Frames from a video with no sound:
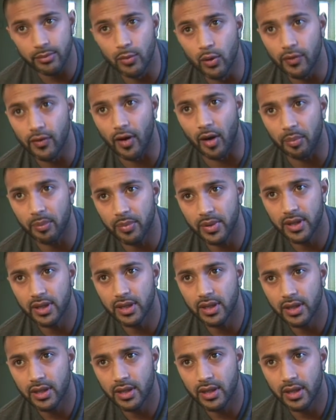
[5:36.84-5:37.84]
move up,
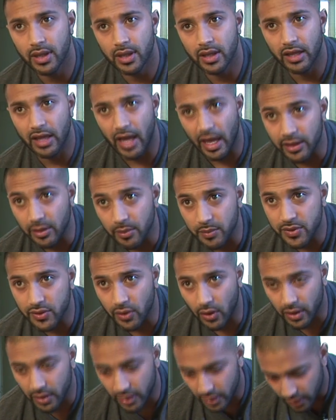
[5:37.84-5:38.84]
and you're
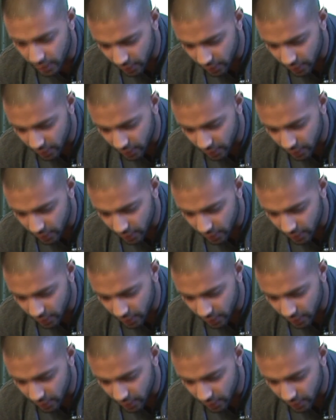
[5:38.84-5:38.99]
stuck.